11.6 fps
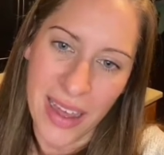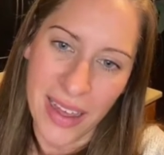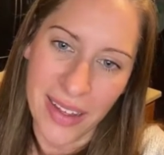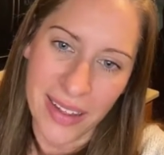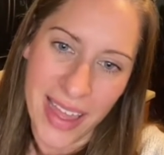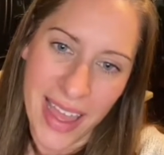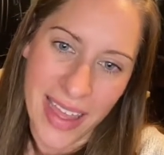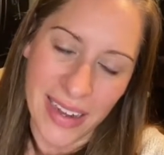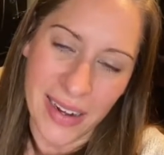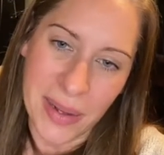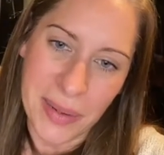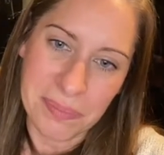
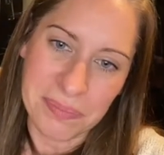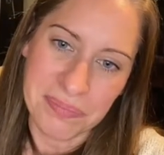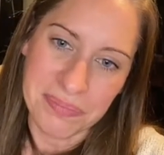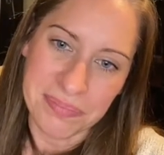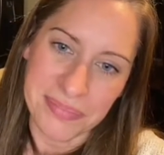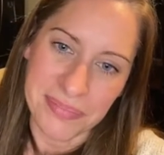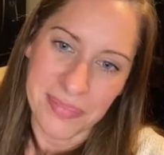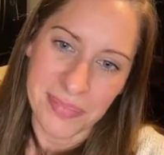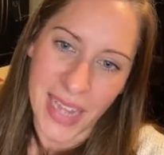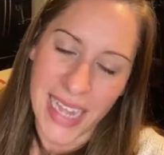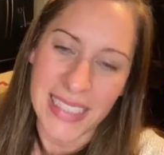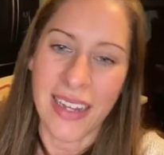And
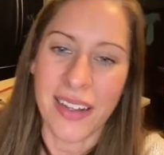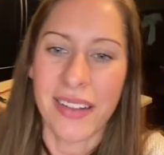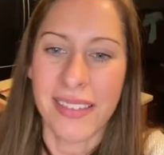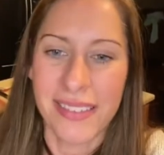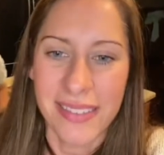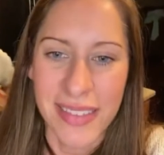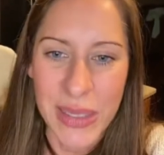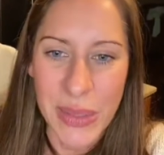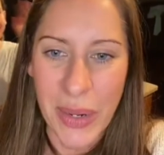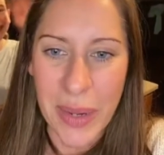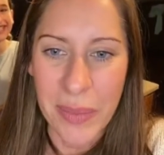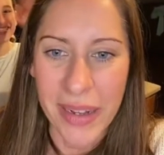I tell the
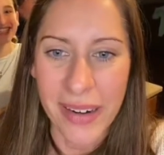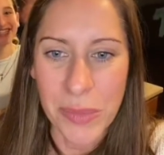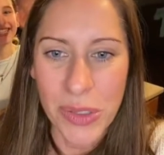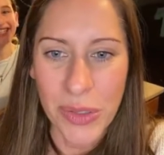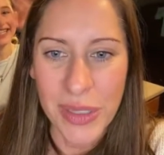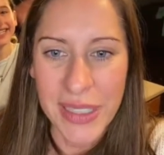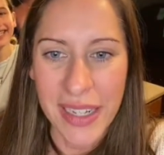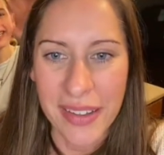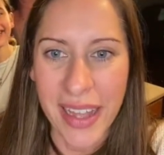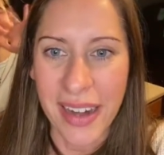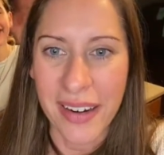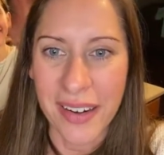story, but I'm sure I'll tell
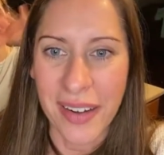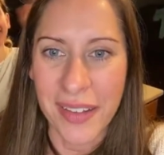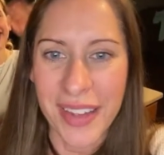again on another live.